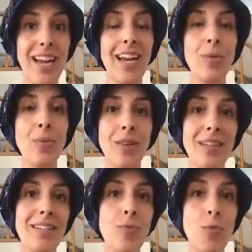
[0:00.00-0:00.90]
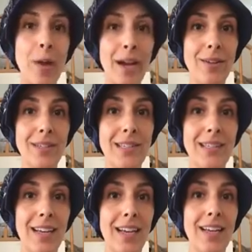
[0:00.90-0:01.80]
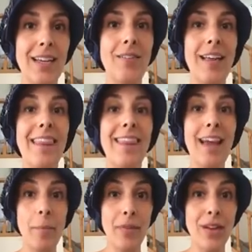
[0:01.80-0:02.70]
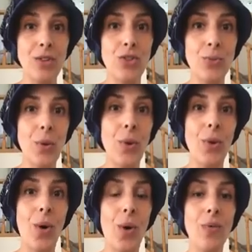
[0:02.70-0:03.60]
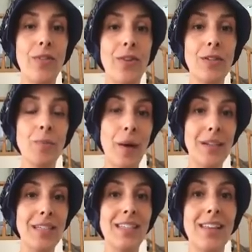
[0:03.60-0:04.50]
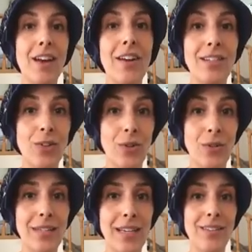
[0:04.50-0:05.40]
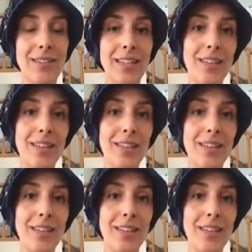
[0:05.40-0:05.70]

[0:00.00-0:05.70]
it really derails giving them the control over responding to their internal signals.